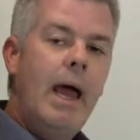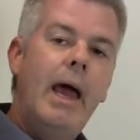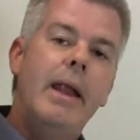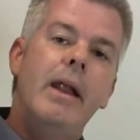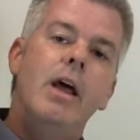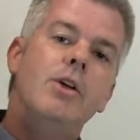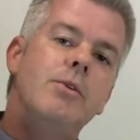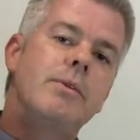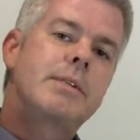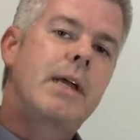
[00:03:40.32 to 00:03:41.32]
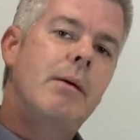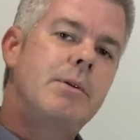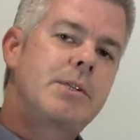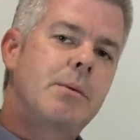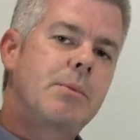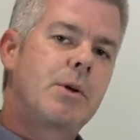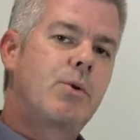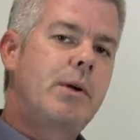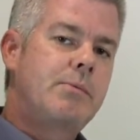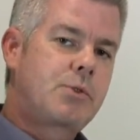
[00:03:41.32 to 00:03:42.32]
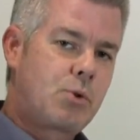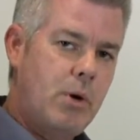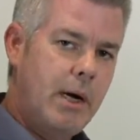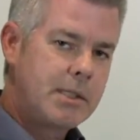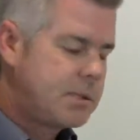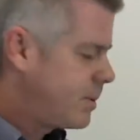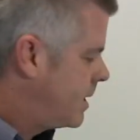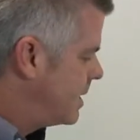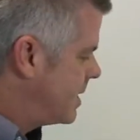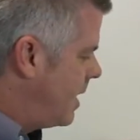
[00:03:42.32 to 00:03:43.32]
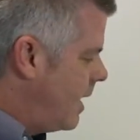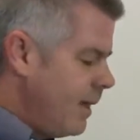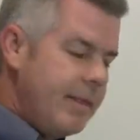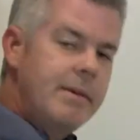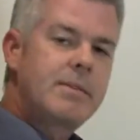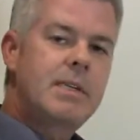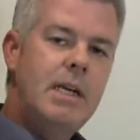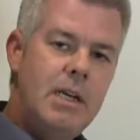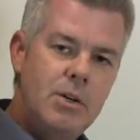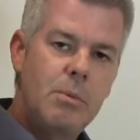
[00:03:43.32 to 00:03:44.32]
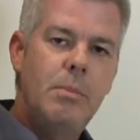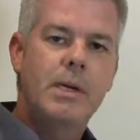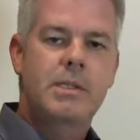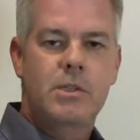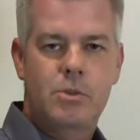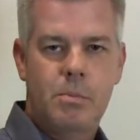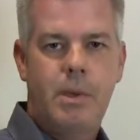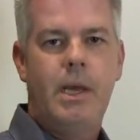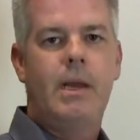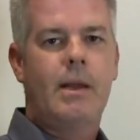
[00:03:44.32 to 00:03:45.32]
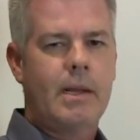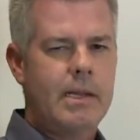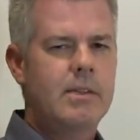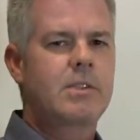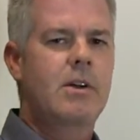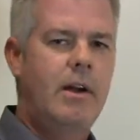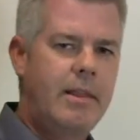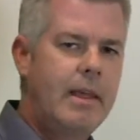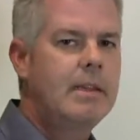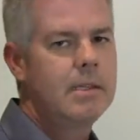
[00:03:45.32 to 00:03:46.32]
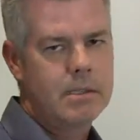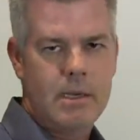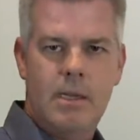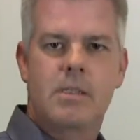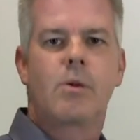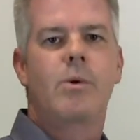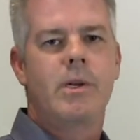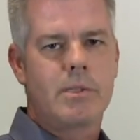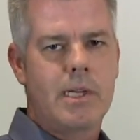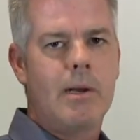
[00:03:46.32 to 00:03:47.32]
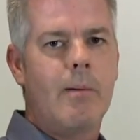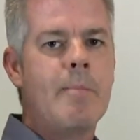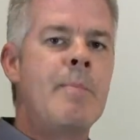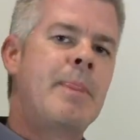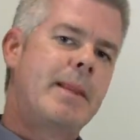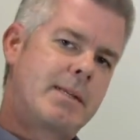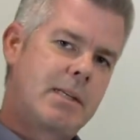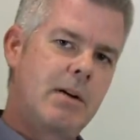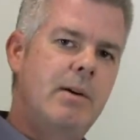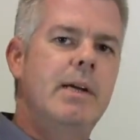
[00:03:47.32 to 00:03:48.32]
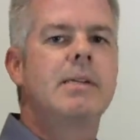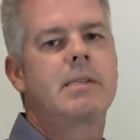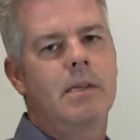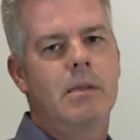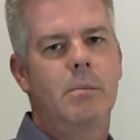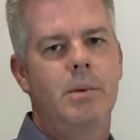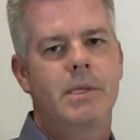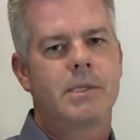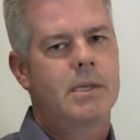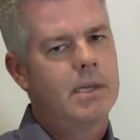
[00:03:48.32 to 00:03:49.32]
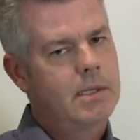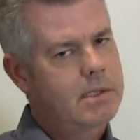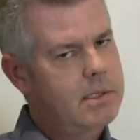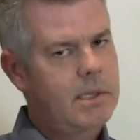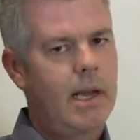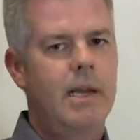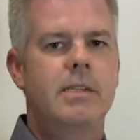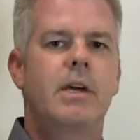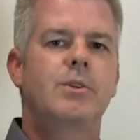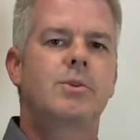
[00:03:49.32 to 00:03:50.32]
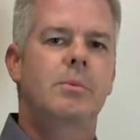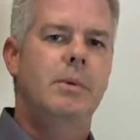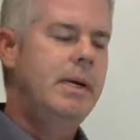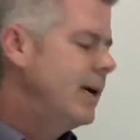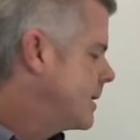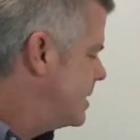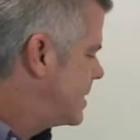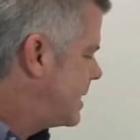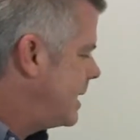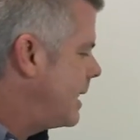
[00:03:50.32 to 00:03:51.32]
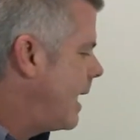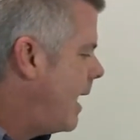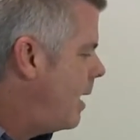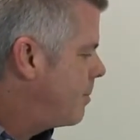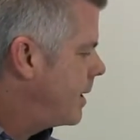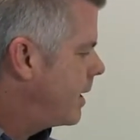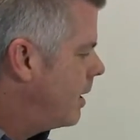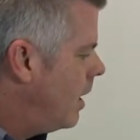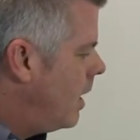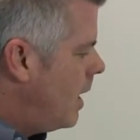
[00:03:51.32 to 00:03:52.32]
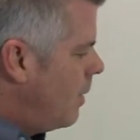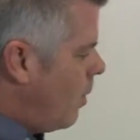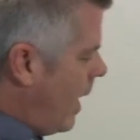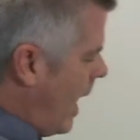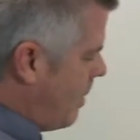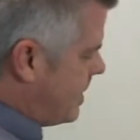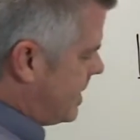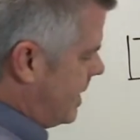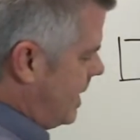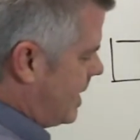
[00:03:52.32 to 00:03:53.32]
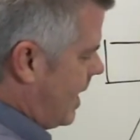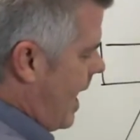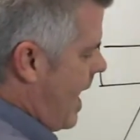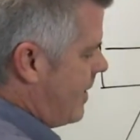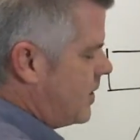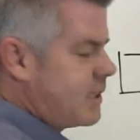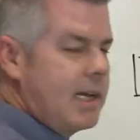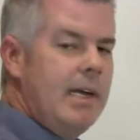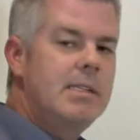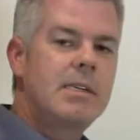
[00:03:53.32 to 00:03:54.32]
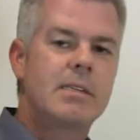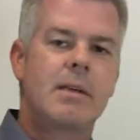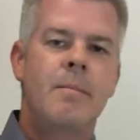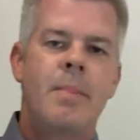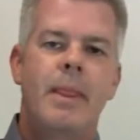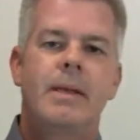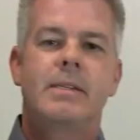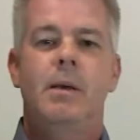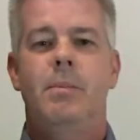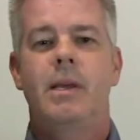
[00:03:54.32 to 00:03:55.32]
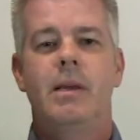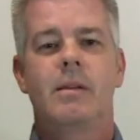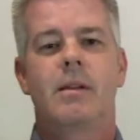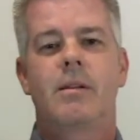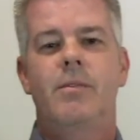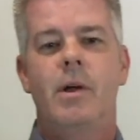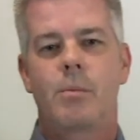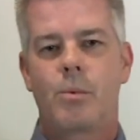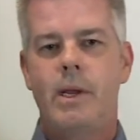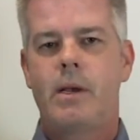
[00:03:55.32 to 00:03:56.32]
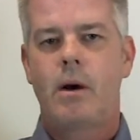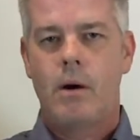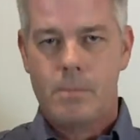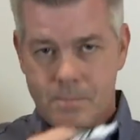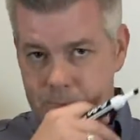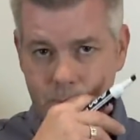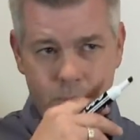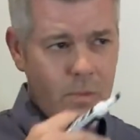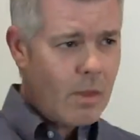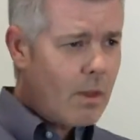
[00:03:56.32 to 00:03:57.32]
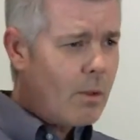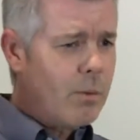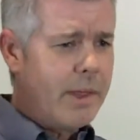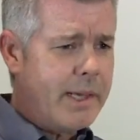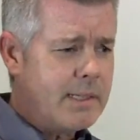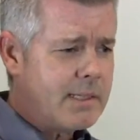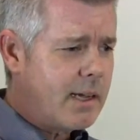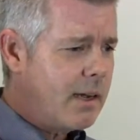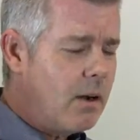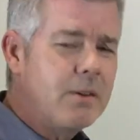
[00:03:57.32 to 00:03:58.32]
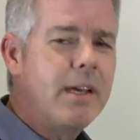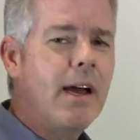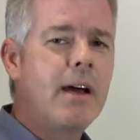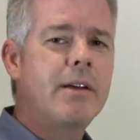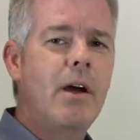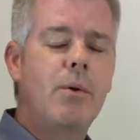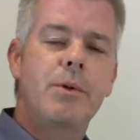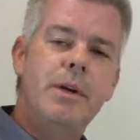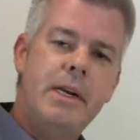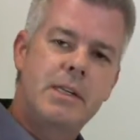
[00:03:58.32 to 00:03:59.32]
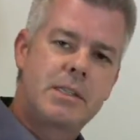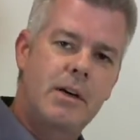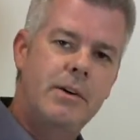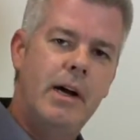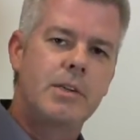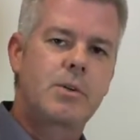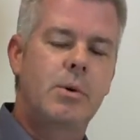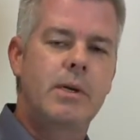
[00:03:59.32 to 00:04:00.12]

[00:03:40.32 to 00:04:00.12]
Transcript: And you've established some degree of trust, because they've seen your message repeatedly and they're starting to think, this guy's a real deal. Serious, in the business, staying in touch with me, I can see that happening. What happens in these latter stages is they begin to develop recall, where they can say, oh yeah, yo, you need to sell your house